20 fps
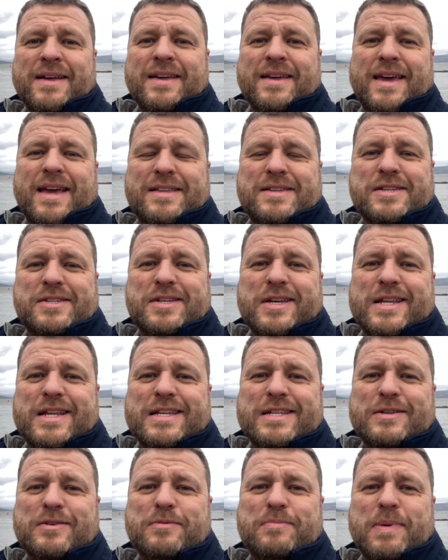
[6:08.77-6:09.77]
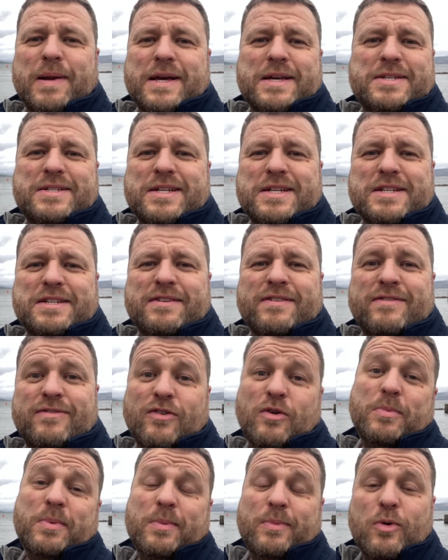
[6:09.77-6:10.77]
get to see these little places,
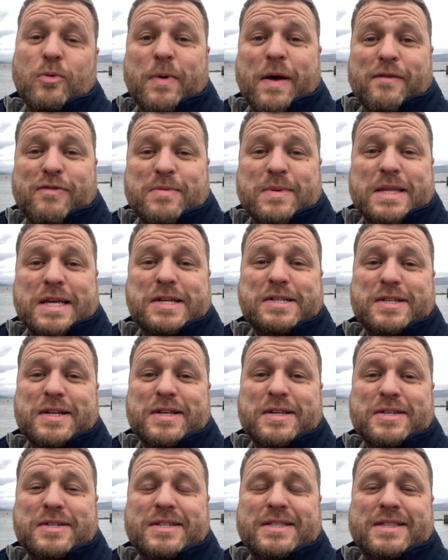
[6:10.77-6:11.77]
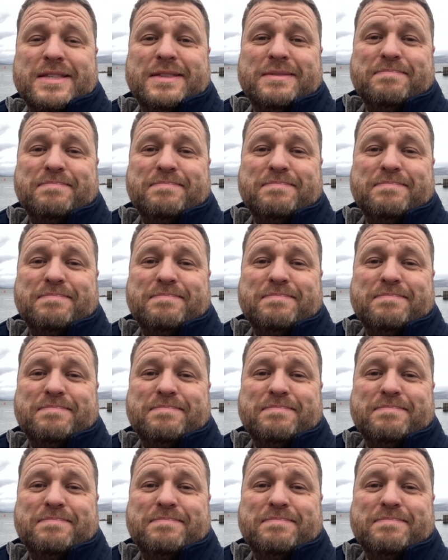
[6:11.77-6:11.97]
albeit from a distance,